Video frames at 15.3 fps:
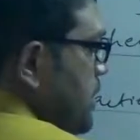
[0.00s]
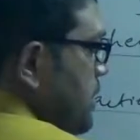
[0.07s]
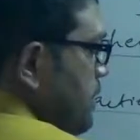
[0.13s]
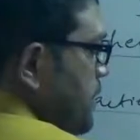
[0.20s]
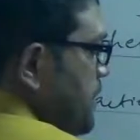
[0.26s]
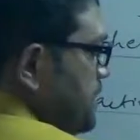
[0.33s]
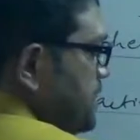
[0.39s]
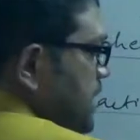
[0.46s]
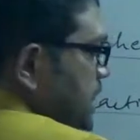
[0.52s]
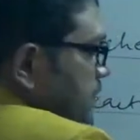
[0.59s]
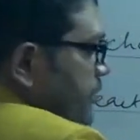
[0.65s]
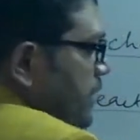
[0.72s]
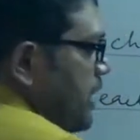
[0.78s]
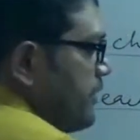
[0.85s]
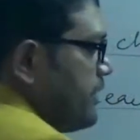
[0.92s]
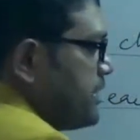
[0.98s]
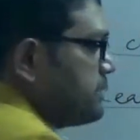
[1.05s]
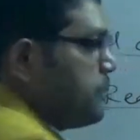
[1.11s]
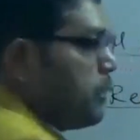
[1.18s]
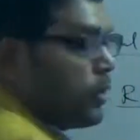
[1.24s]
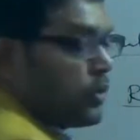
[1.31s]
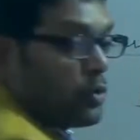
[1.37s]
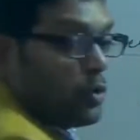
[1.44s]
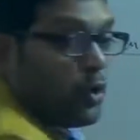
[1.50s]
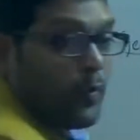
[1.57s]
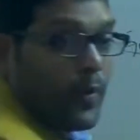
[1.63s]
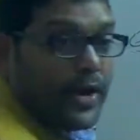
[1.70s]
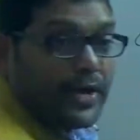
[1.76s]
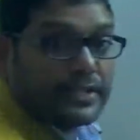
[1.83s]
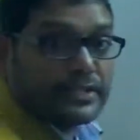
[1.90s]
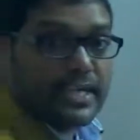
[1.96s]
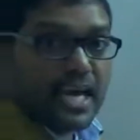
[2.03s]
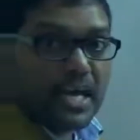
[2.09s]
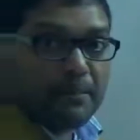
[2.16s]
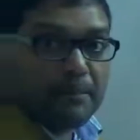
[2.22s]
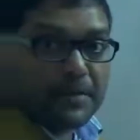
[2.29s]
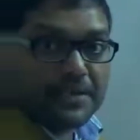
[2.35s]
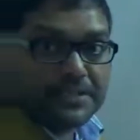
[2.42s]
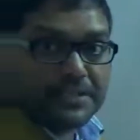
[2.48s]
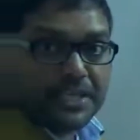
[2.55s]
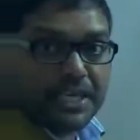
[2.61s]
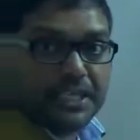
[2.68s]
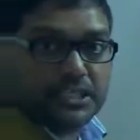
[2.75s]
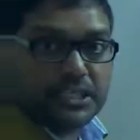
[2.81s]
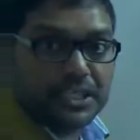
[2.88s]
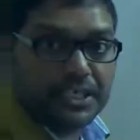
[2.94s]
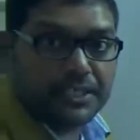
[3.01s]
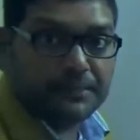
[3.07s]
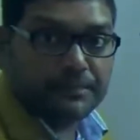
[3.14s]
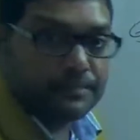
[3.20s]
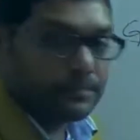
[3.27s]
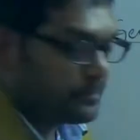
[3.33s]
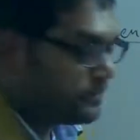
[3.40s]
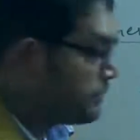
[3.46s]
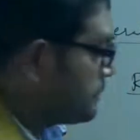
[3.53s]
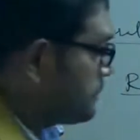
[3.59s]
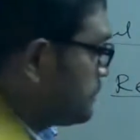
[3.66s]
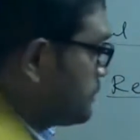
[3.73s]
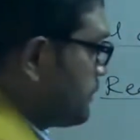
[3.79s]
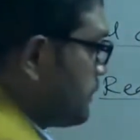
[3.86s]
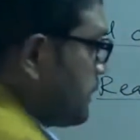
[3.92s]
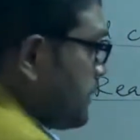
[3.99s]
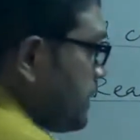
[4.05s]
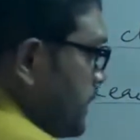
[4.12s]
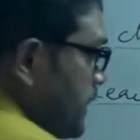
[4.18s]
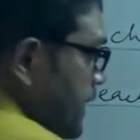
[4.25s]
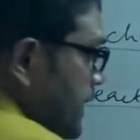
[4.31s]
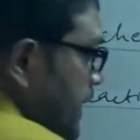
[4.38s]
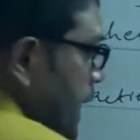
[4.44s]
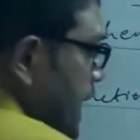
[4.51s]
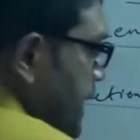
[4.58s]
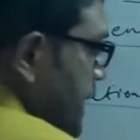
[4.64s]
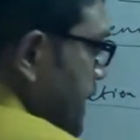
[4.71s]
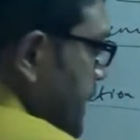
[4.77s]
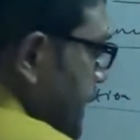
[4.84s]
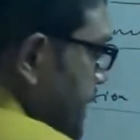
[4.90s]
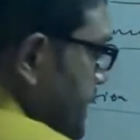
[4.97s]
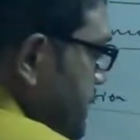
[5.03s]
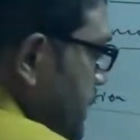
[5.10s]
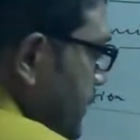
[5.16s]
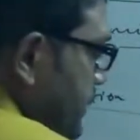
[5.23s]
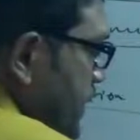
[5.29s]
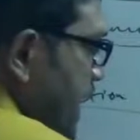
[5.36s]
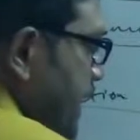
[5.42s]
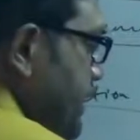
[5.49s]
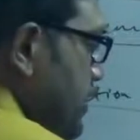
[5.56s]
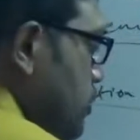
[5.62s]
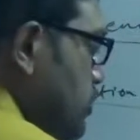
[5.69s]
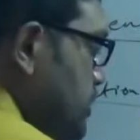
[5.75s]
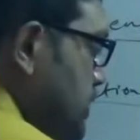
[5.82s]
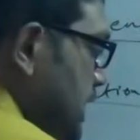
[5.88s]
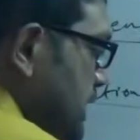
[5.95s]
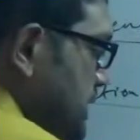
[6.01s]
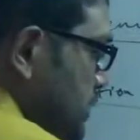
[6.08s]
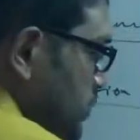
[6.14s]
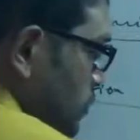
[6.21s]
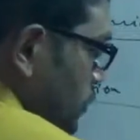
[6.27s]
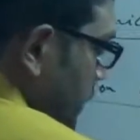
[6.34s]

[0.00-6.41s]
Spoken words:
PCl5 is more covalent than PCl3. And like in case of nitrogen also,